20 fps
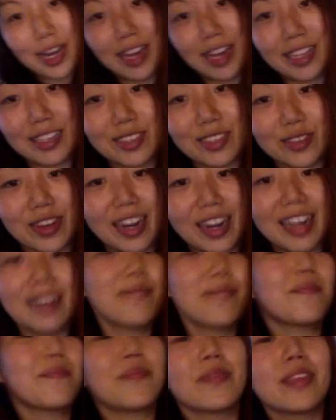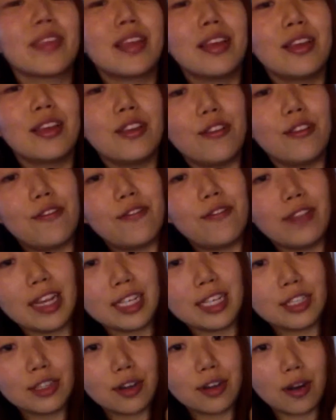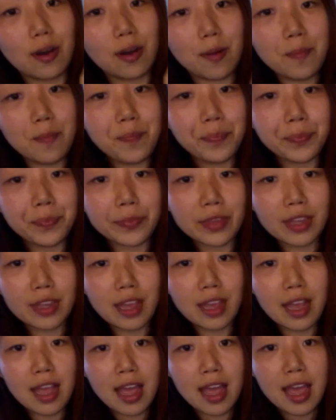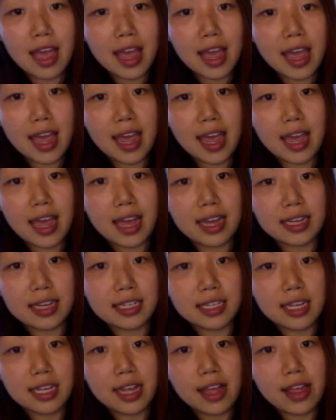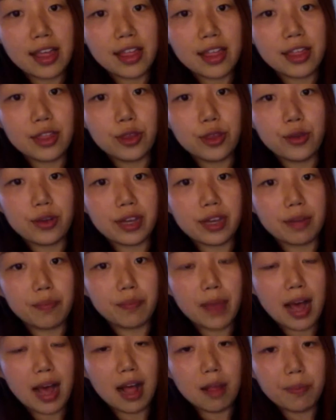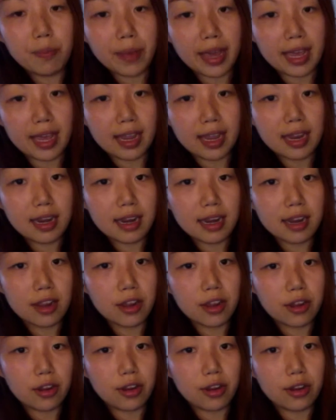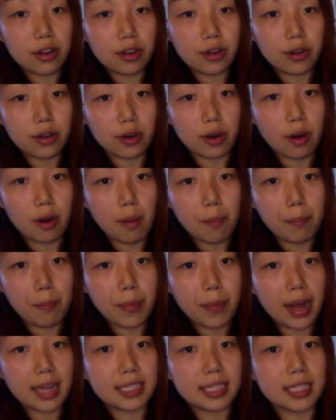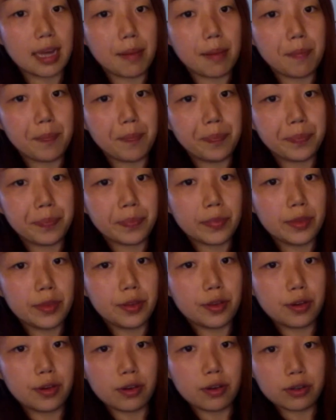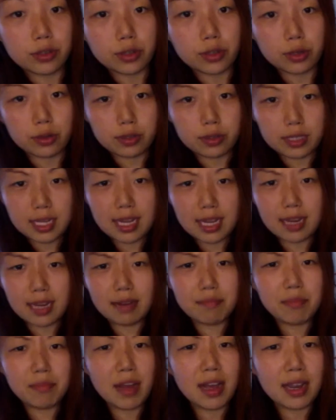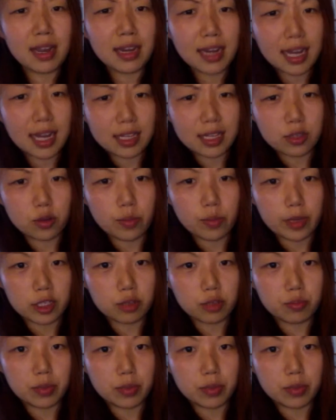right? You flex your arm and you can palpate your bicep. You can also see it. Mine, not so much, but